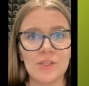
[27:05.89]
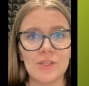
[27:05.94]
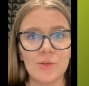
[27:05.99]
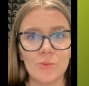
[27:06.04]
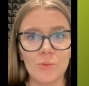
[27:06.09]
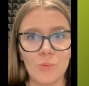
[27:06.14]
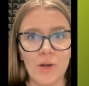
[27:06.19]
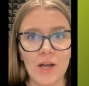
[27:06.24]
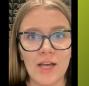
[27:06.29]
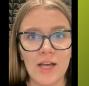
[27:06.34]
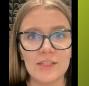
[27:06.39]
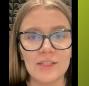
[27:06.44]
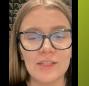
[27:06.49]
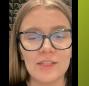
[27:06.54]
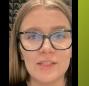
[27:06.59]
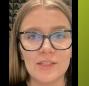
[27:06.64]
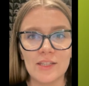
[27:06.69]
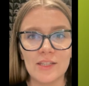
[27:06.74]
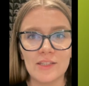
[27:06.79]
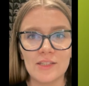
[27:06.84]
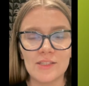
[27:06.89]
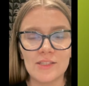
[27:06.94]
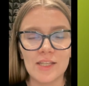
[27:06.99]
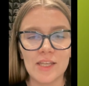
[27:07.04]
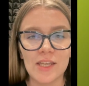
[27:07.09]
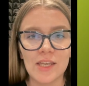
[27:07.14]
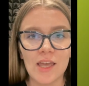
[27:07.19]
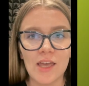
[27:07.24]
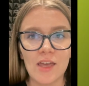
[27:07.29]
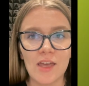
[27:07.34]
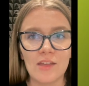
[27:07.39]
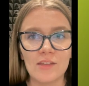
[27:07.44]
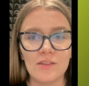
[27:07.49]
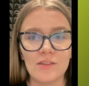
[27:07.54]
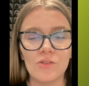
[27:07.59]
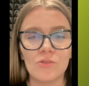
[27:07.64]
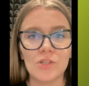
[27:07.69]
the one that they had